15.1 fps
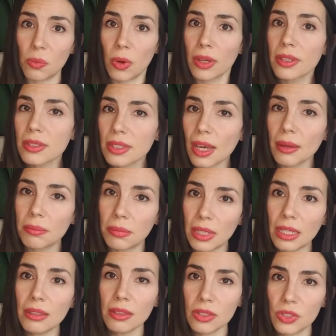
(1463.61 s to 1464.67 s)
What does that
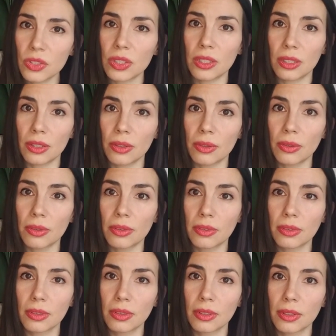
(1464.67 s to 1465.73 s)
mean to you?
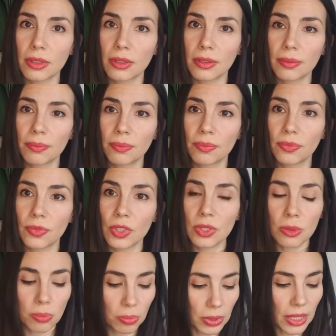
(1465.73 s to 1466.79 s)

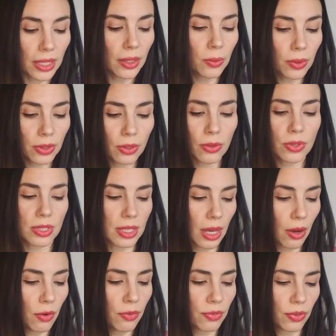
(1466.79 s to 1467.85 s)
Just be with
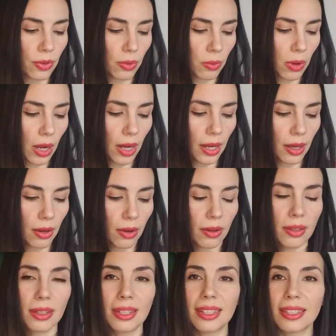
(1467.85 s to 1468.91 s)
yourself for a while.
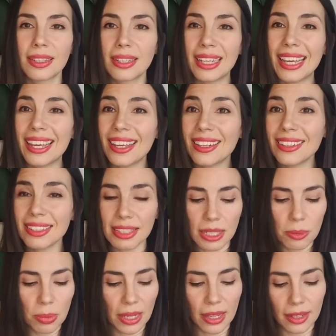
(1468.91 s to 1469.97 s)

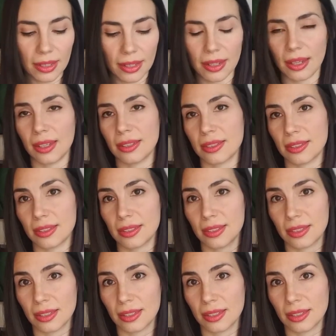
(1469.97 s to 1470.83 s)
Independence.